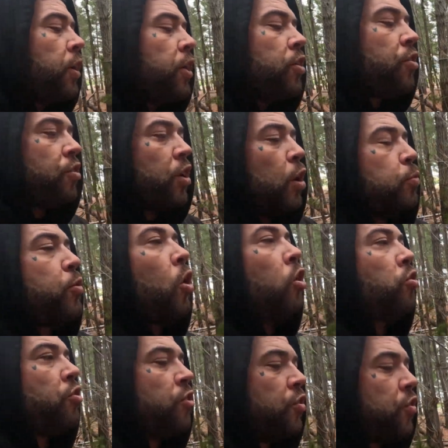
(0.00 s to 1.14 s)

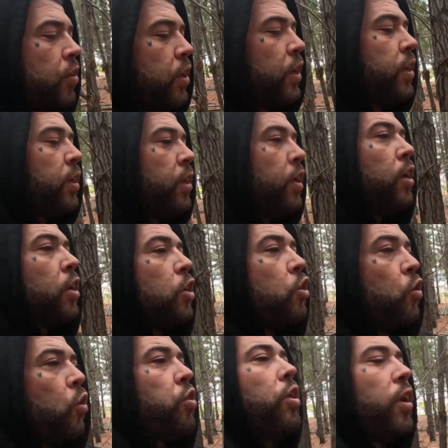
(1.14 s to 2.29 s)
subconsciously,
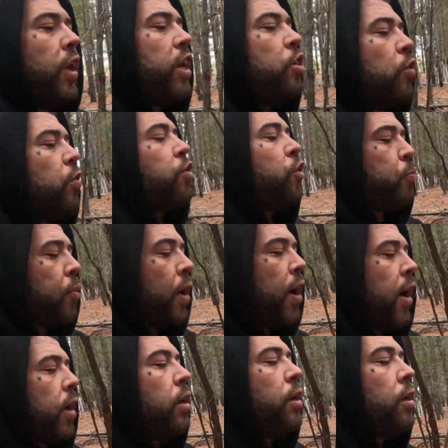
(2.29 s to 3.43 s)
you're the leader of the
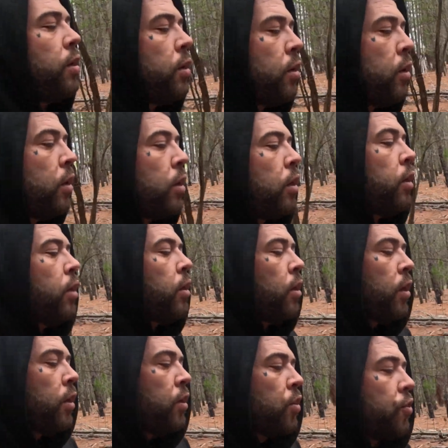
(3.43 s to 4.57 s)
pack.
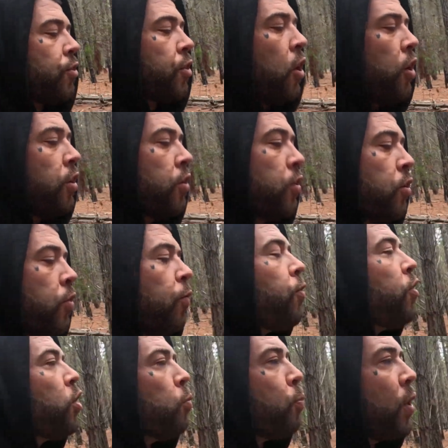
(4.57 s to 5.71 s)
So
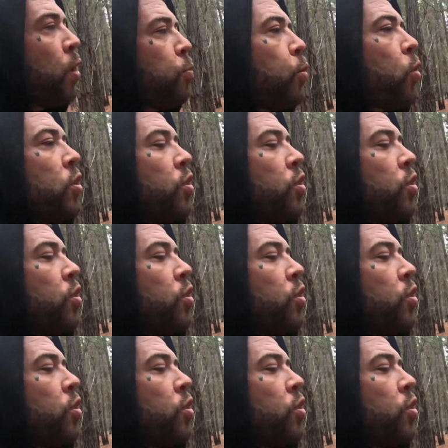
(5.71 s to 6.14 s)
for the people